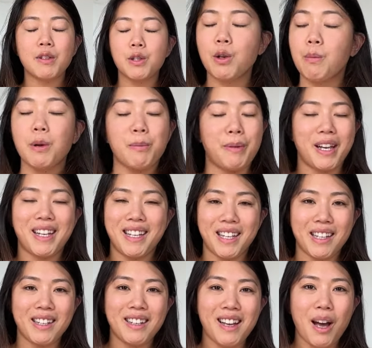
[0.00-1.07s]
super
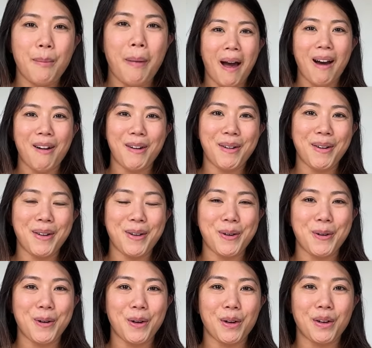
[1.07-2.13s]
picky about
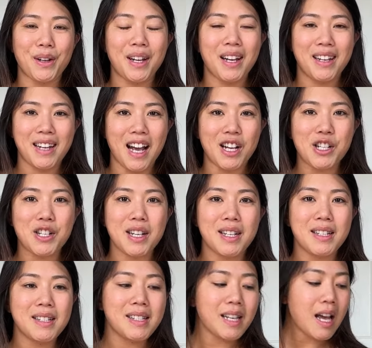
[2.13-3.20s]
your
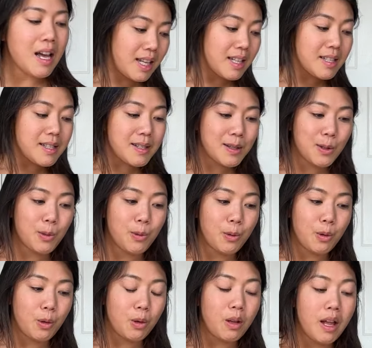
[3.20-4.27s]
connections, this
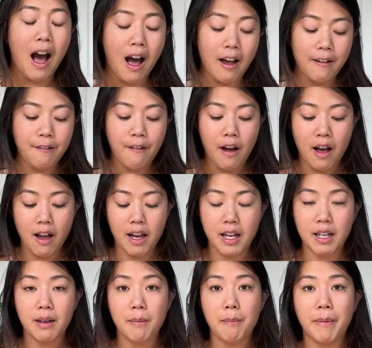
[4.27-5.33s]
tool I
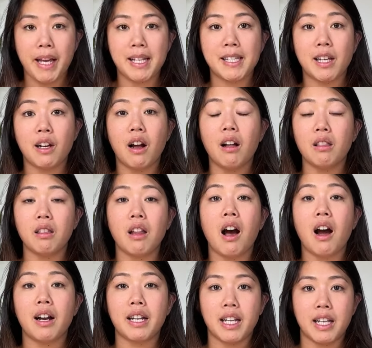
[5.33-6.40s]
find makes it a
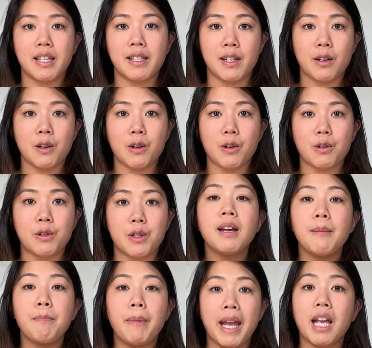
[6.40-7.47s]
lot easier to
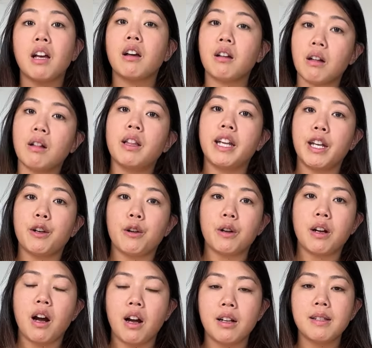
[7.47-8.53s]
make cleaner
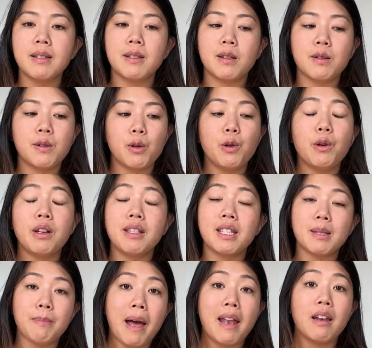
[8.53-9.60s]
cuts so you can
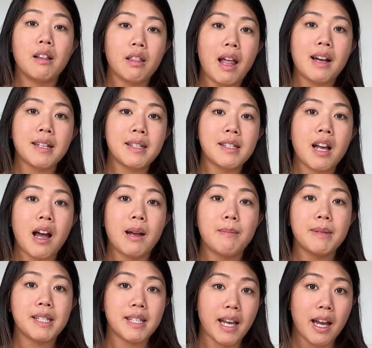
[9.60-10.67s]
spend less time
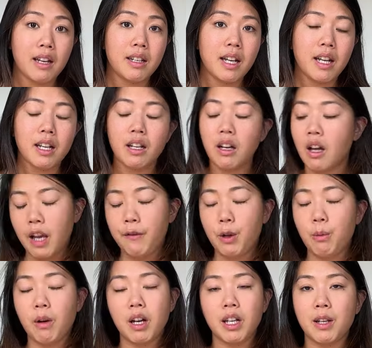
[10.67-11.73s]
sanding. If you
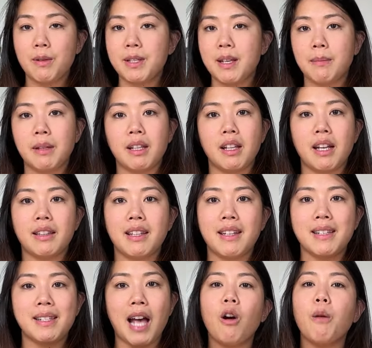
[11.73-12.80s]
want to use something like
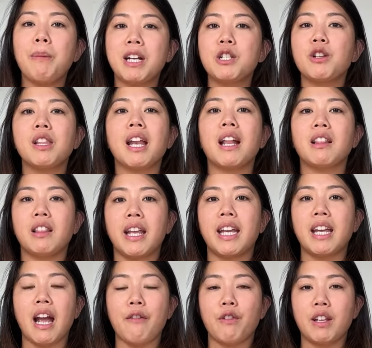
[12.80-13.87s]
this, I'll make sure that I
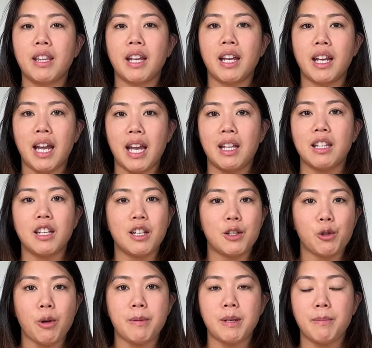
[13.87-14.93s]
link everything in the
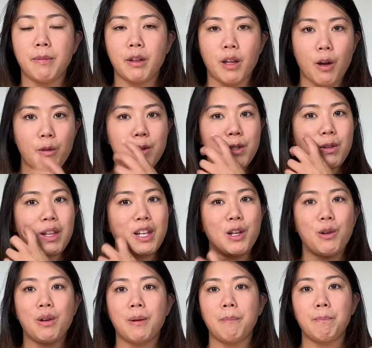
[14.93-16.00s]
description below so that
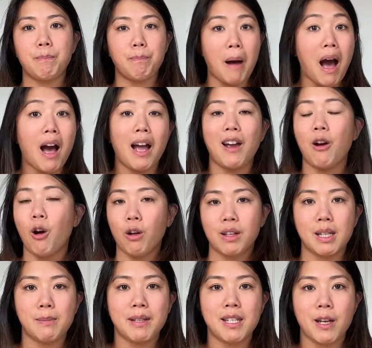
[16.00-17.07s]
you can buy all
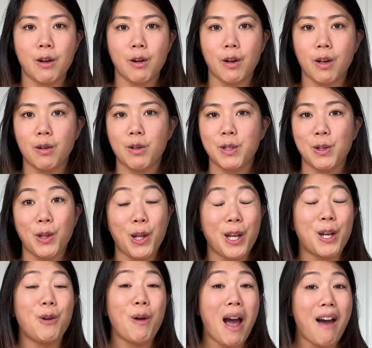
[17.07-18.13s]
these materials so that
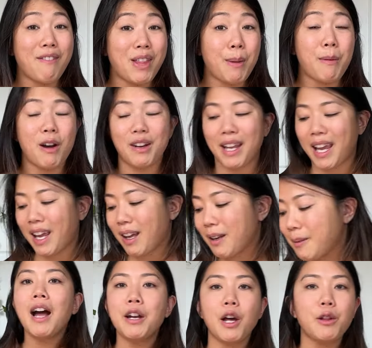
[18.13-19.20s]
you have them on
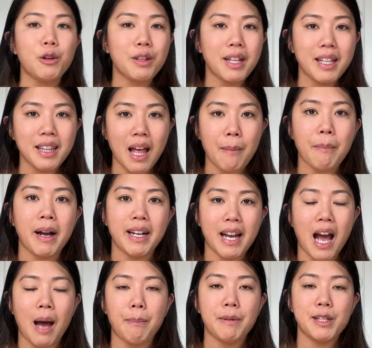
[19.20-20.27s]
hand. Another thing that might
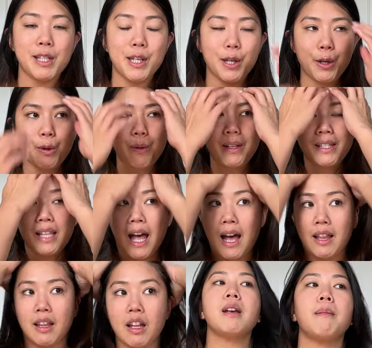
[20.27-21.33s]
happen to you is
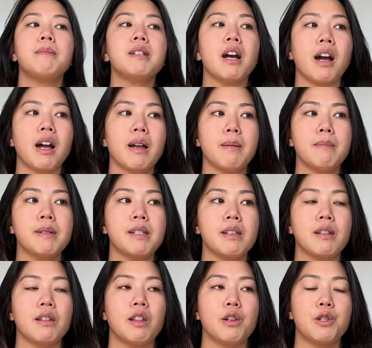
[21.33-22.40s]
that sometimes
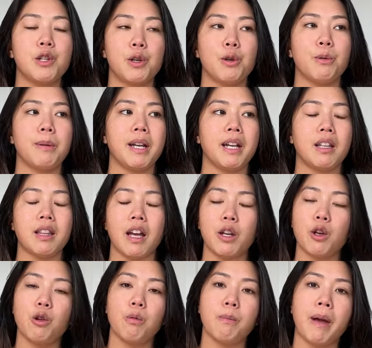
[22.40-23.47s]
the tubing that
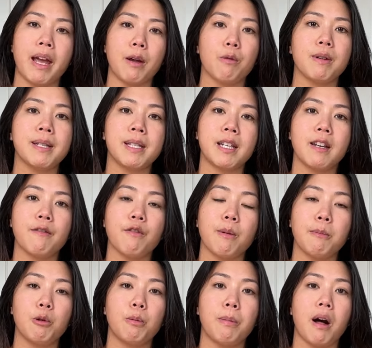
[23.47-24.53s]
you may receive
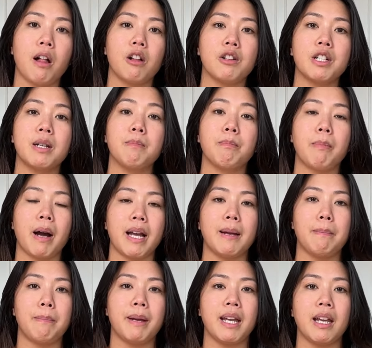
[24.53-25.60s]
from Hoopology might
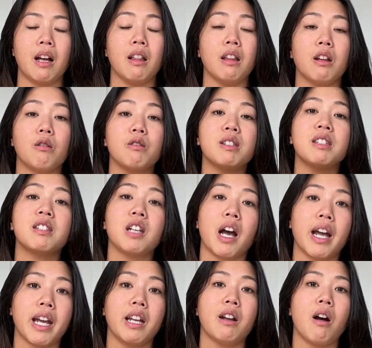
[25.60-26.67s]
be a little
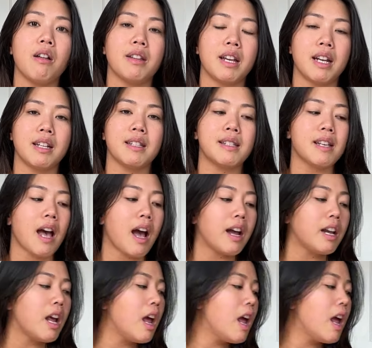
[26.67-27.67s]
tight on the inside.